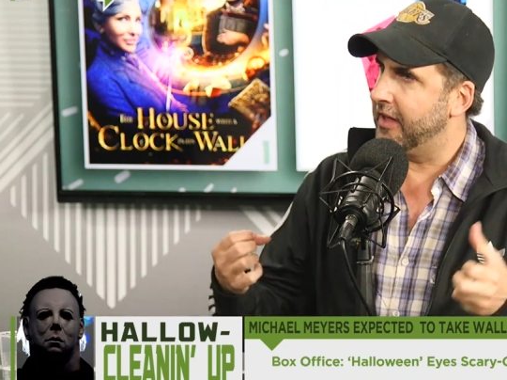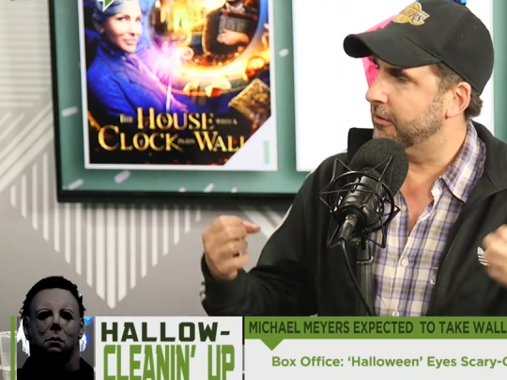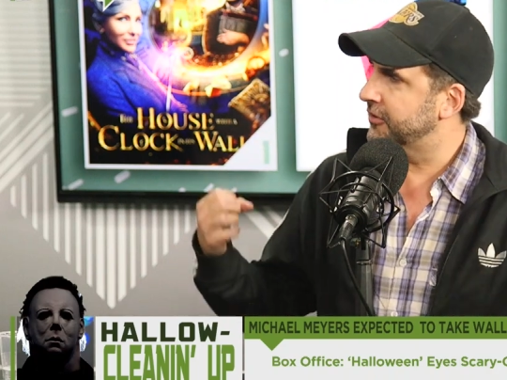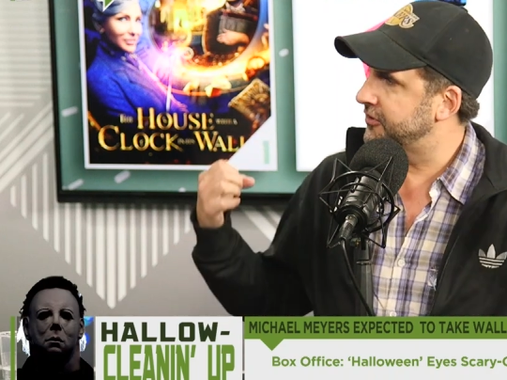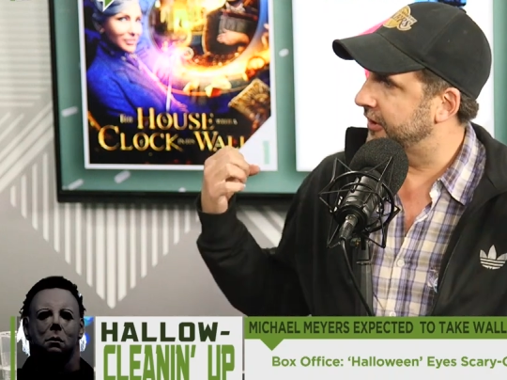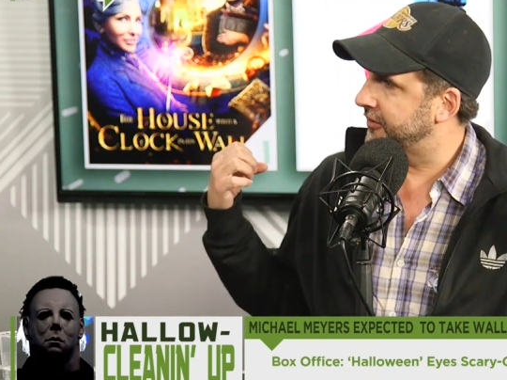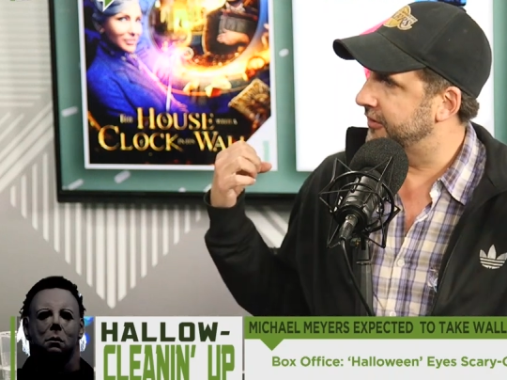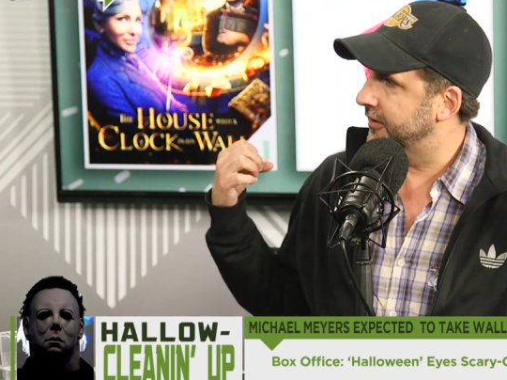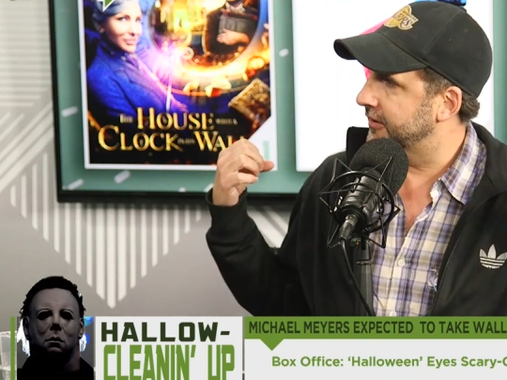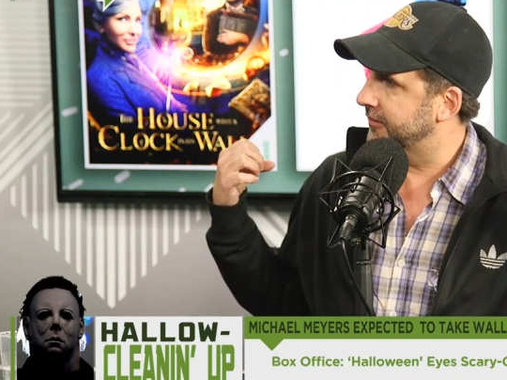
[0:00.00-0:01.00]
Speaker 1: That was just
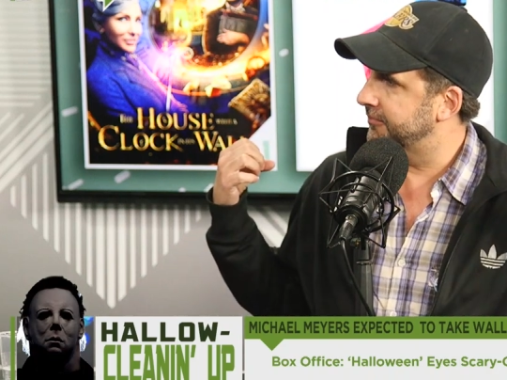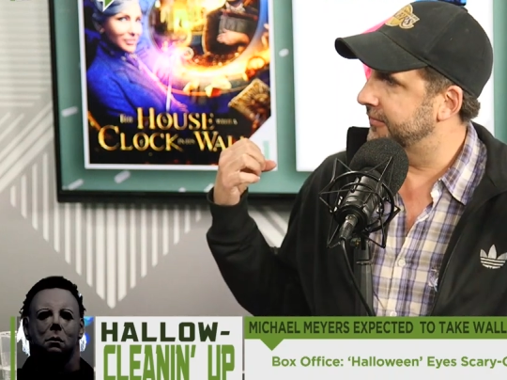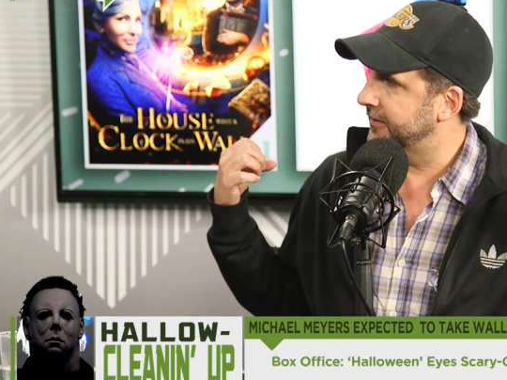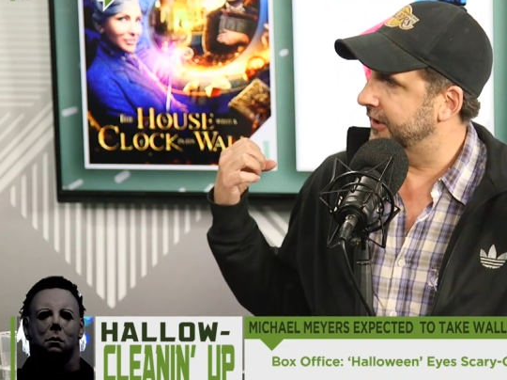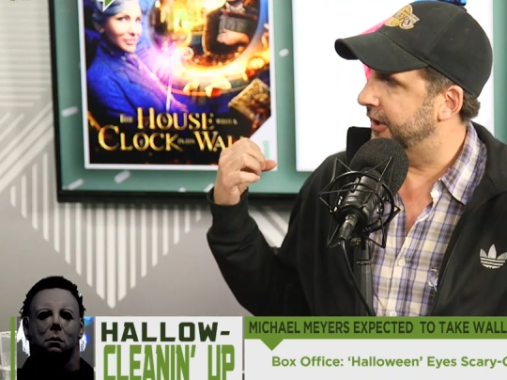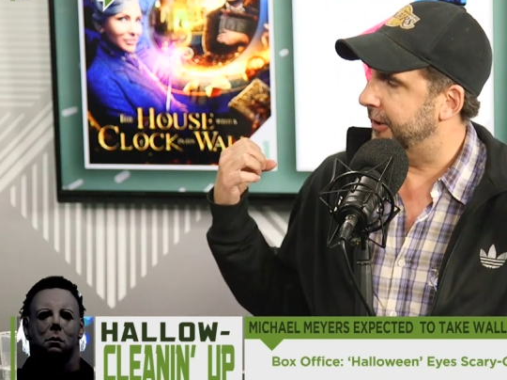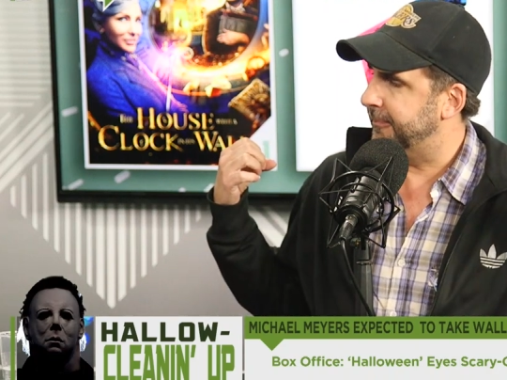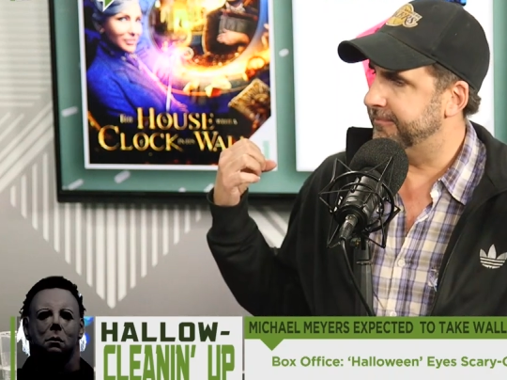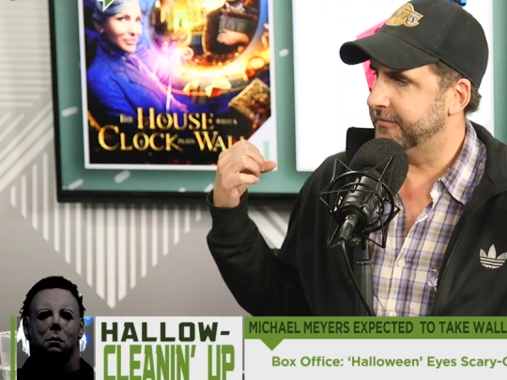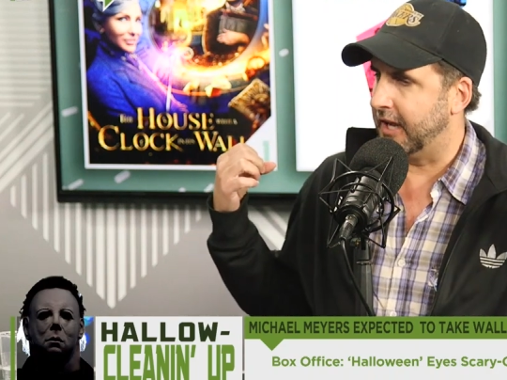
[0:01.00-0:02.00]
the, you know,
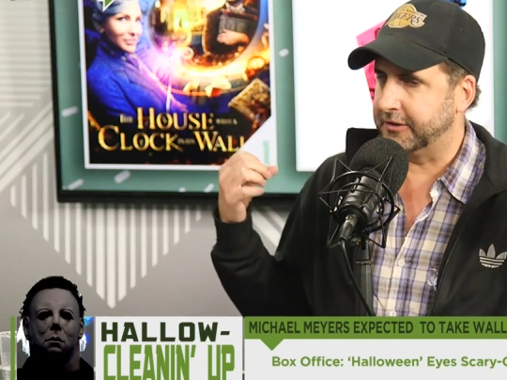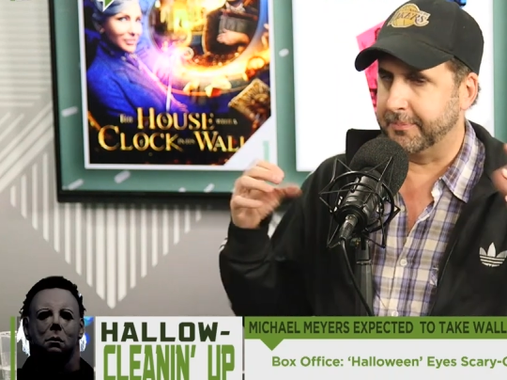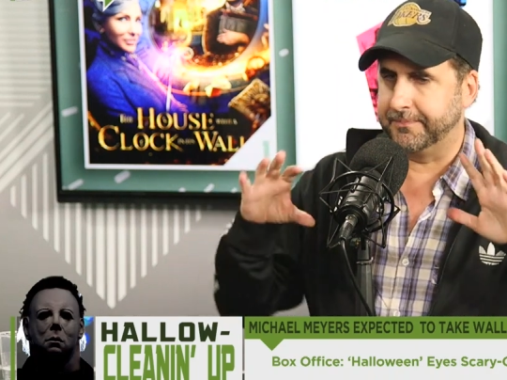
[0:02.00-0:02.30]
not